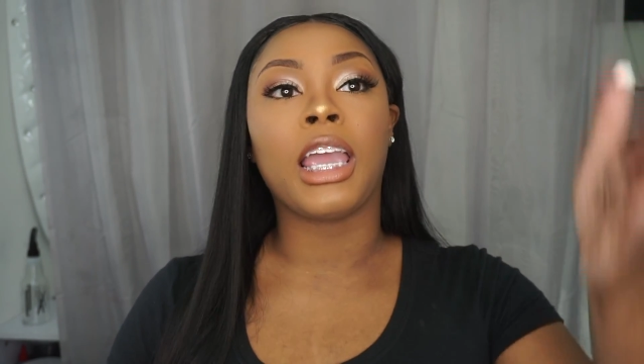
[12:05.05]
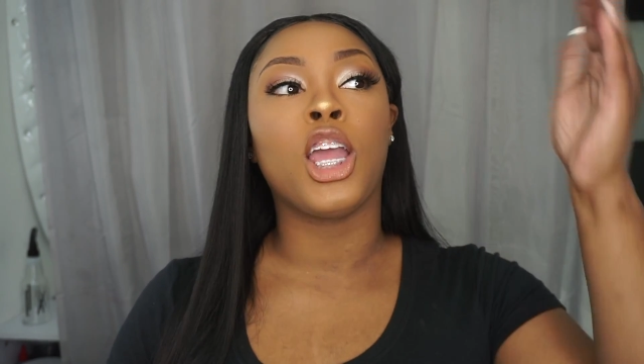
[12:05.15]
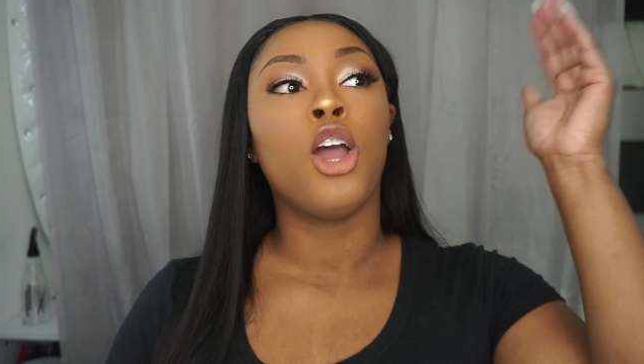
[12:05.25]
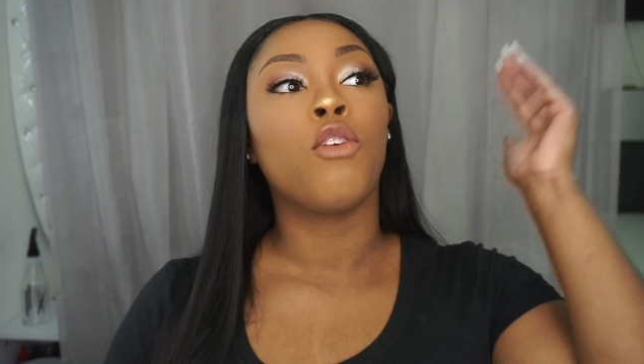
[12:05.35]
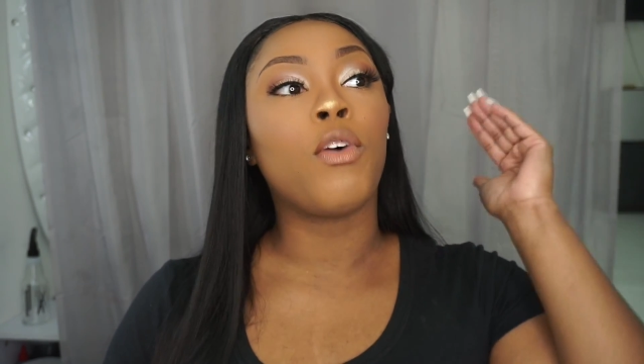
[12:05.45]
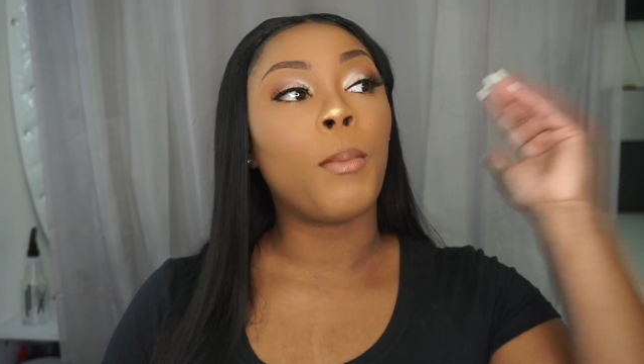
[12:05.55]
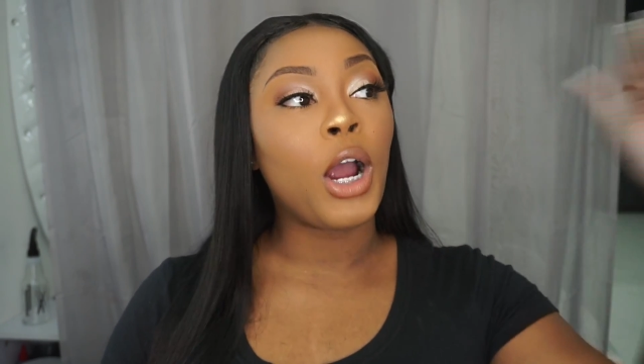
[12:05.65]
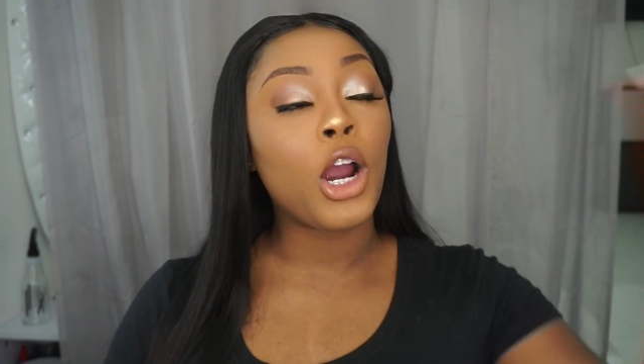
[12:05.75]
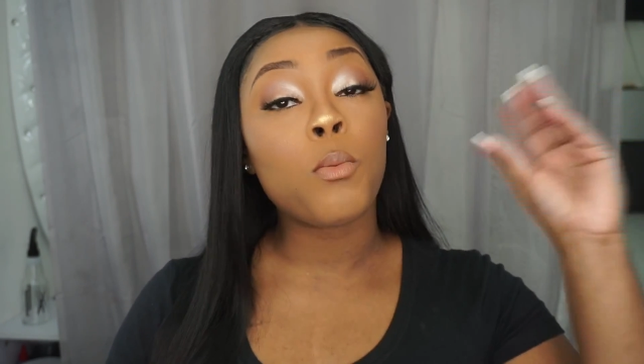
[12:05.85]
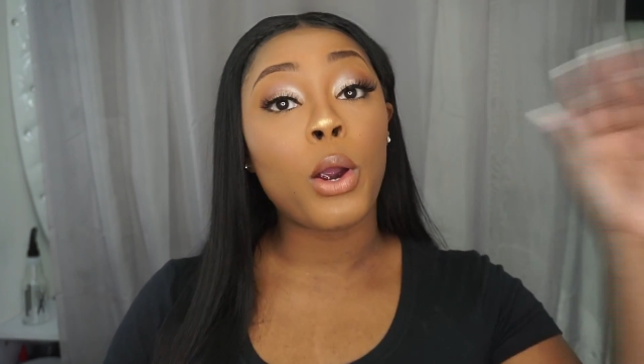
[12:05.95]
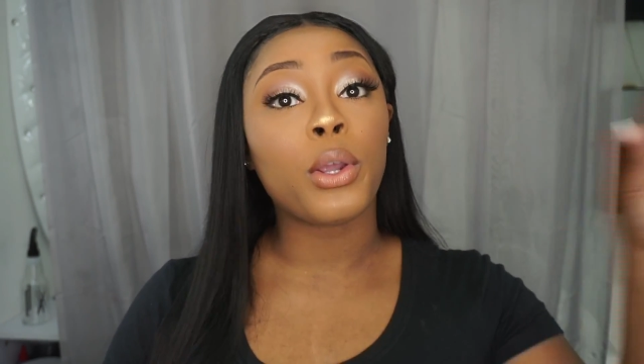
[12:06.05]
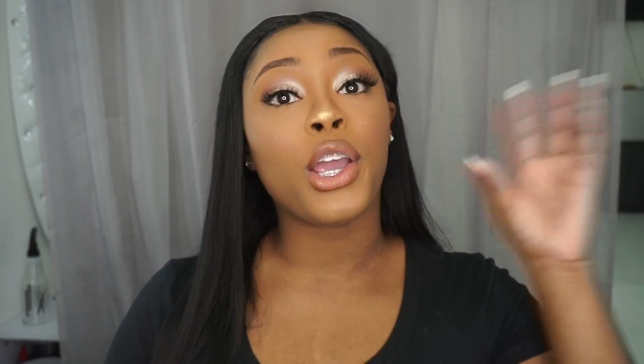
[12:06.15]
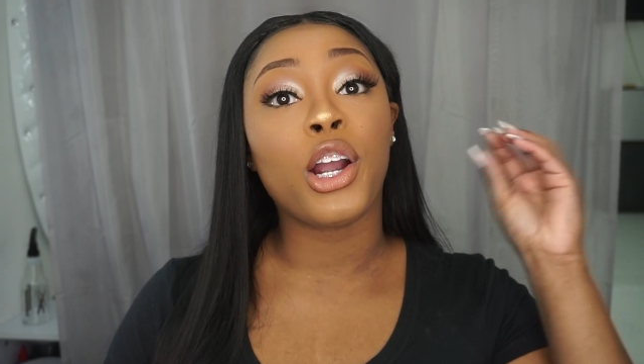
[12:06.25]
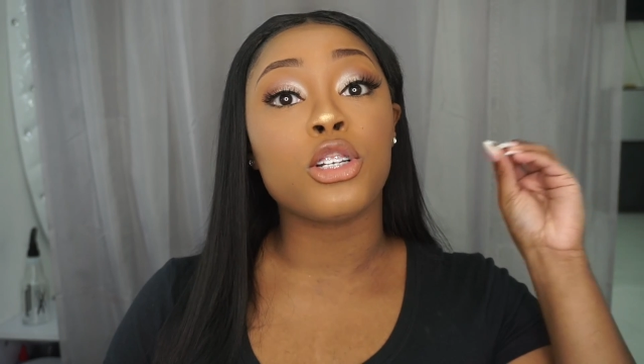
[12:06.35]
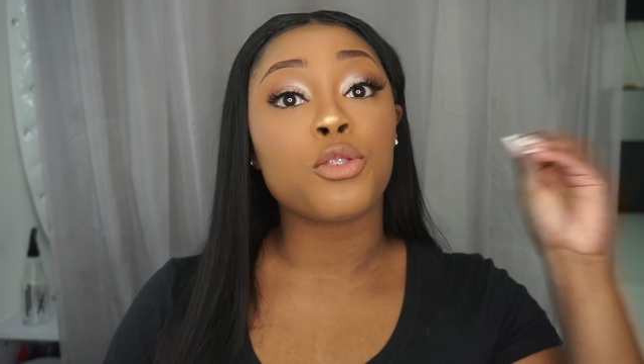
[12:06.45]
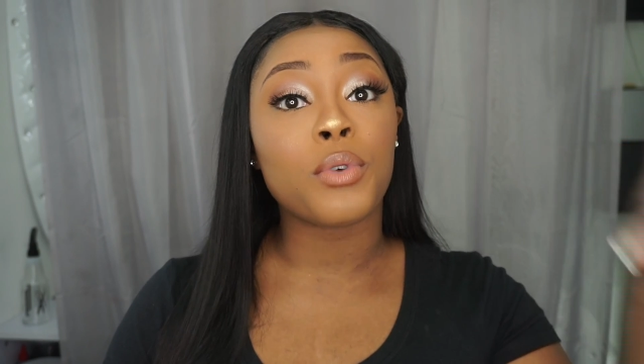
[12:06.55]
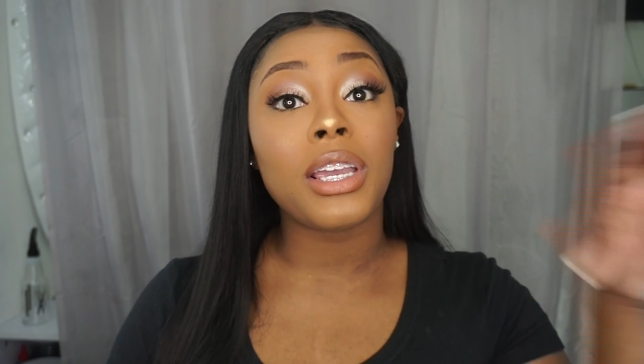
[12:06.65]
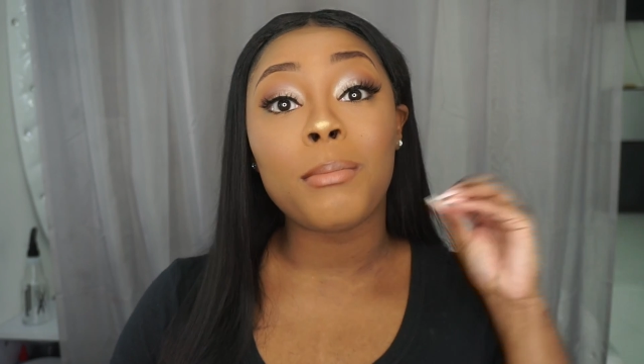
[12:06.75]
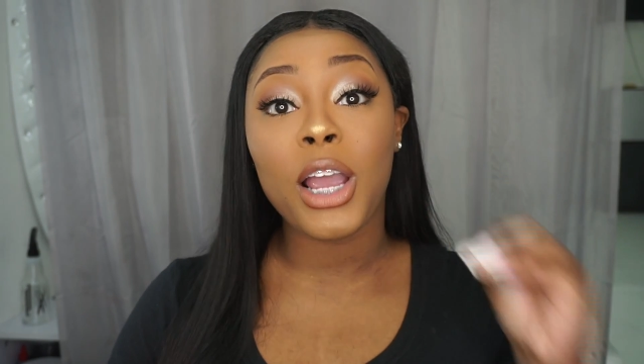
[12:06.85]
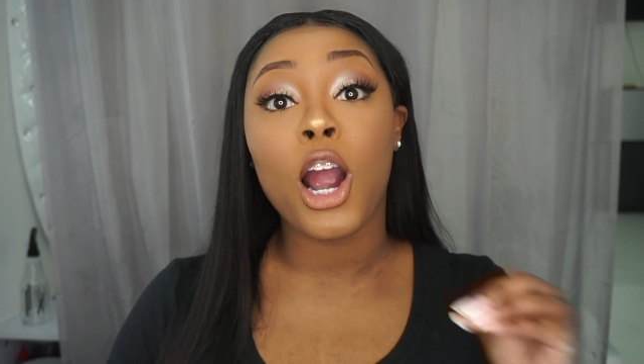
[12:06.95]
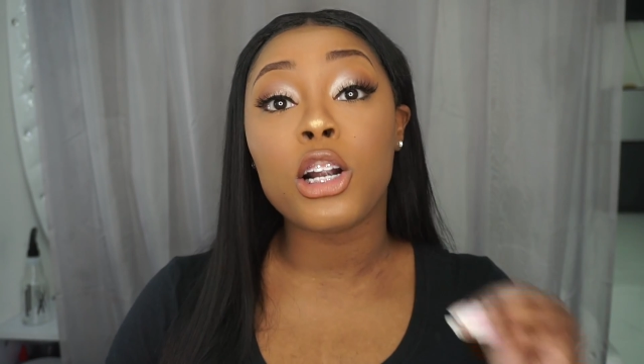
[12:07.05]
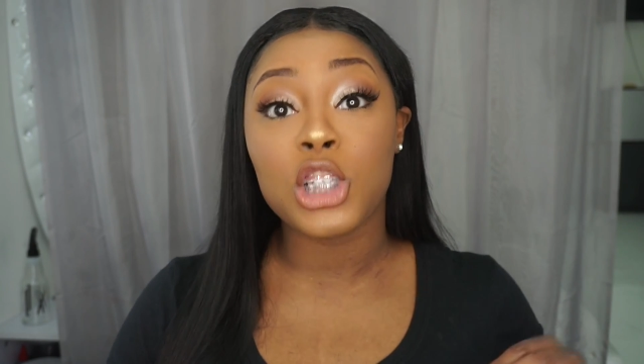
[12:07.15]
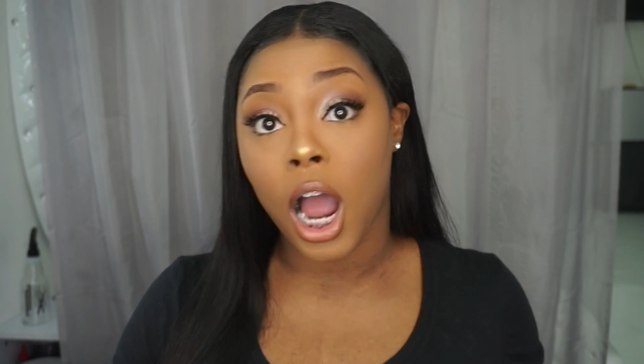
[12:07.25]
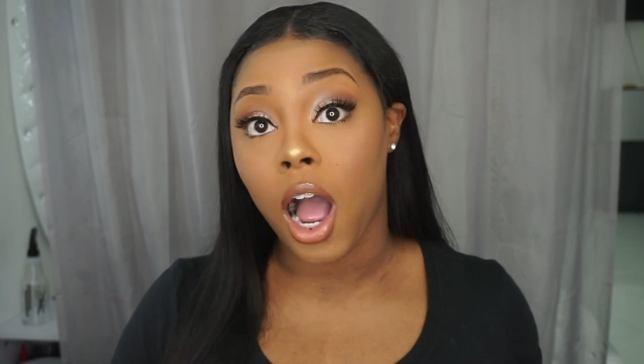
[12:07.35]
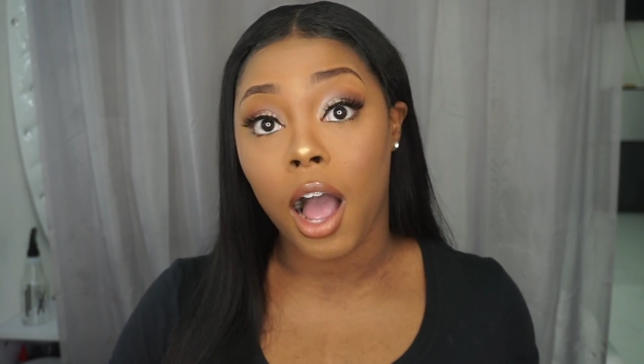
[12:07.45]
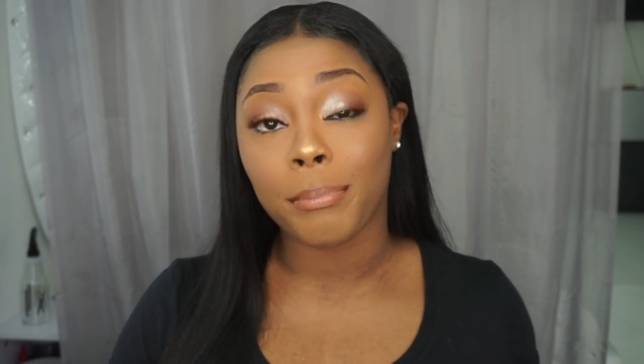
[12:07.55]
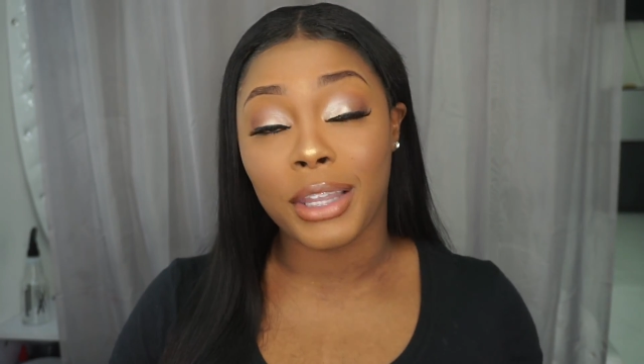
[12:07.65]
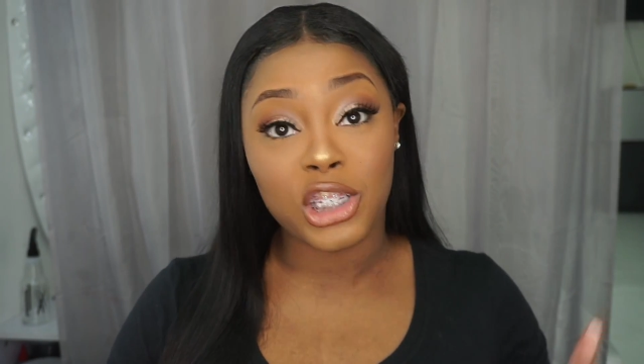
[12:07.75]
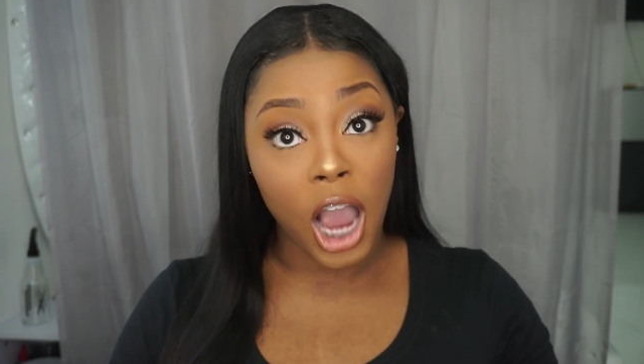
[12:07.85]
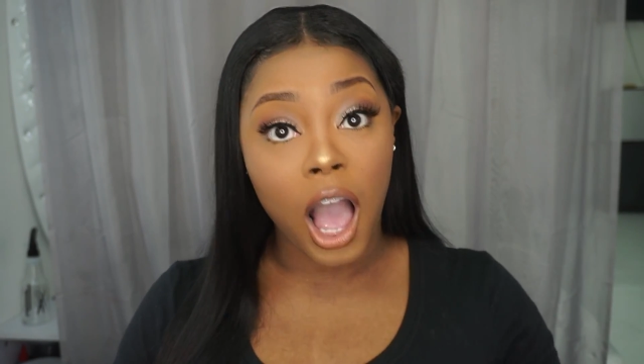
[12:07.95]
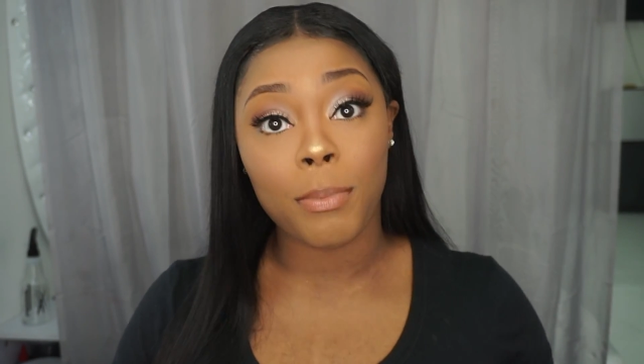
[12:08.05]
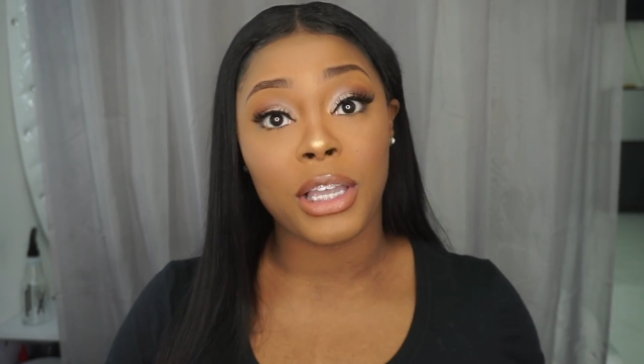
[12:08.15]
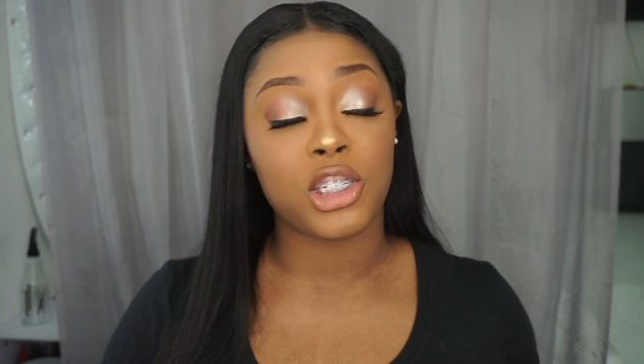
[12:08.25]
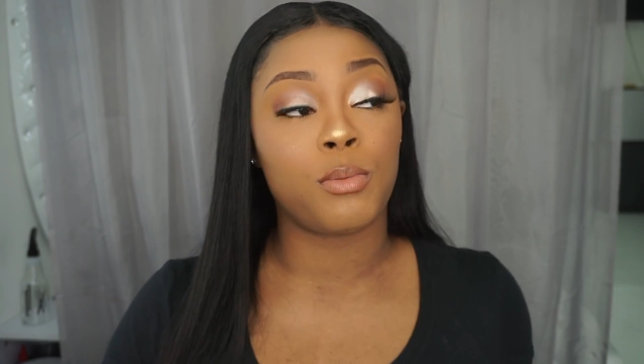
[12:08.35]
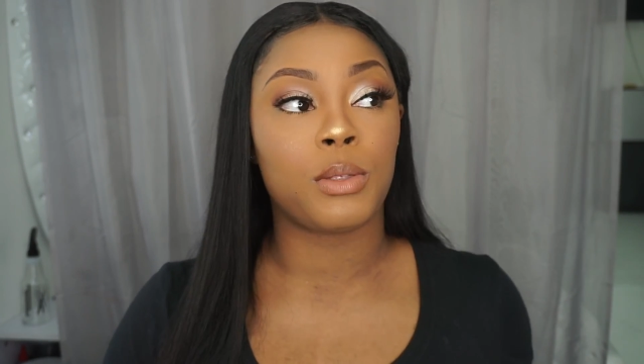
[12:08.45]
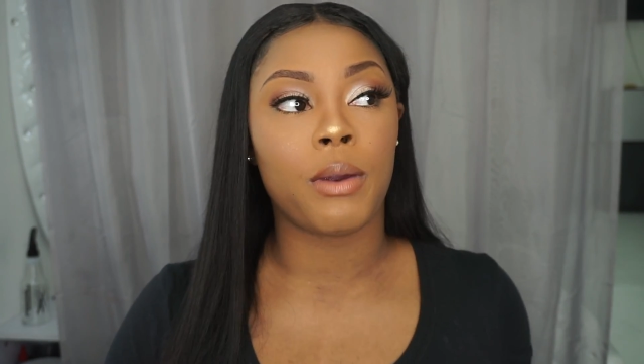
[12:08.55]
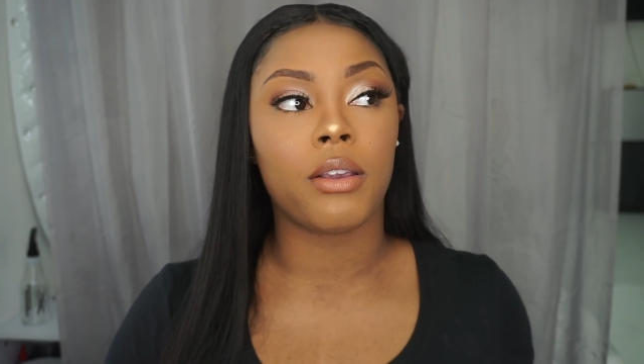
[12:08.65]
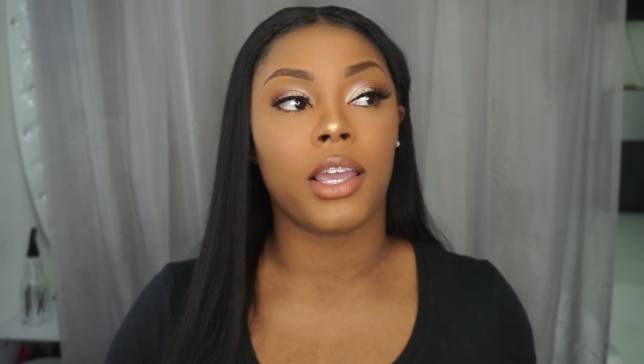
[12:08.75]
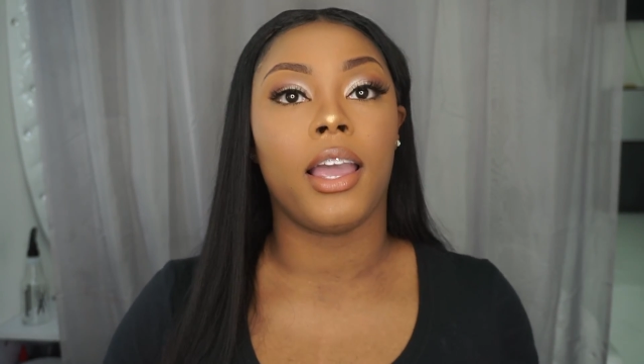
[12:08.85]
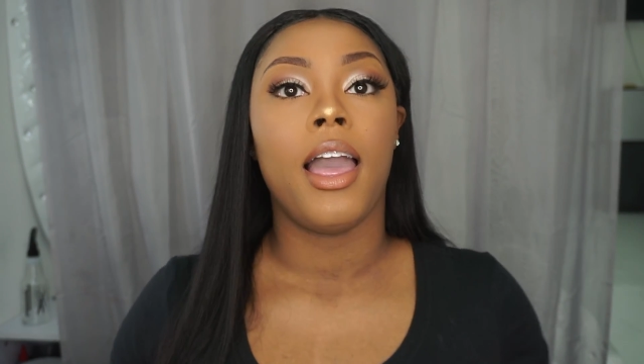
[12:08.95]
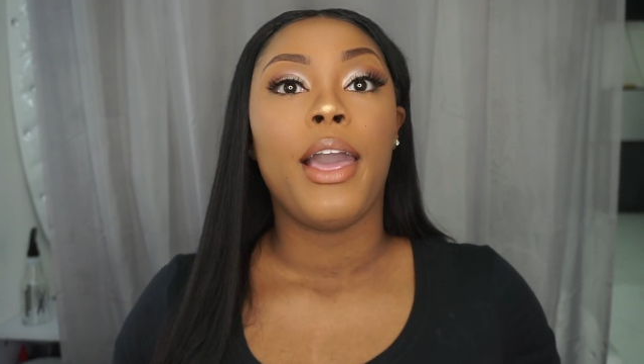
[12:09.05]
And from her working her dream in her job, the job that she was working,